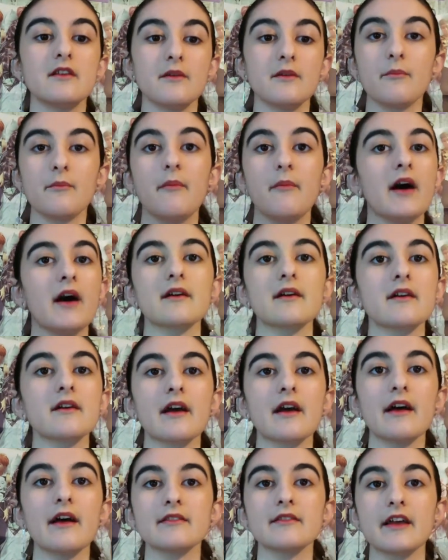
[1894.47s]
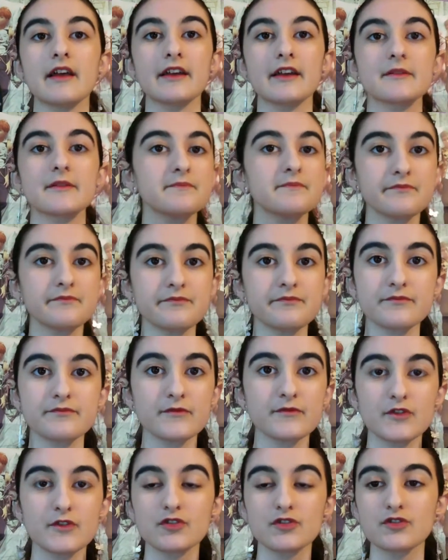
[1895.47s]
mangaka. Like,
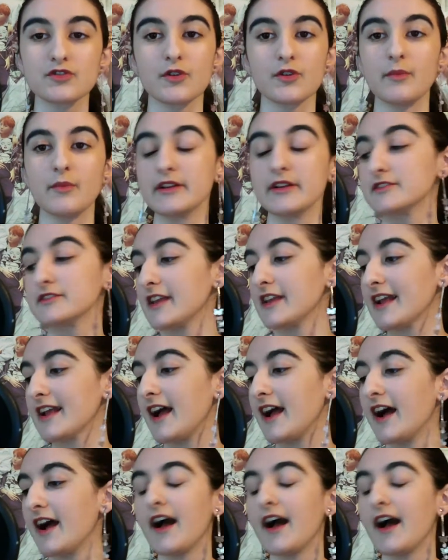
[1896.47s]
so much. Like,